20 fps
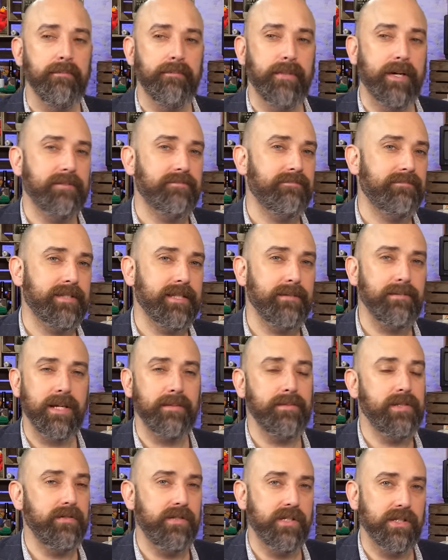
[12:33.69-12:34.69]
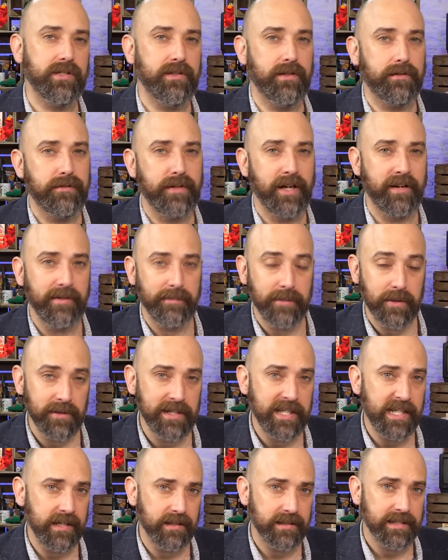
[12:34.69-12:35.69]
but sometimes you've just got to fire up your
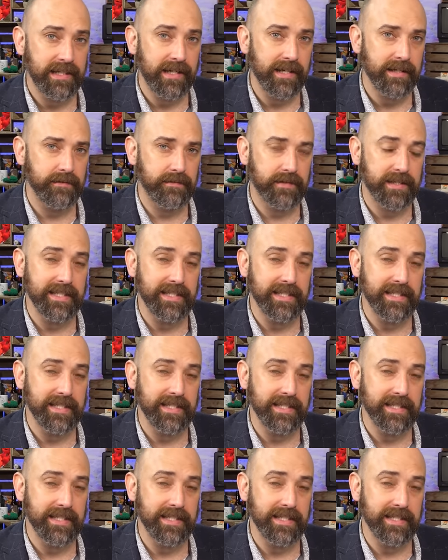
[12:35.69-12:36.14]
Linux Live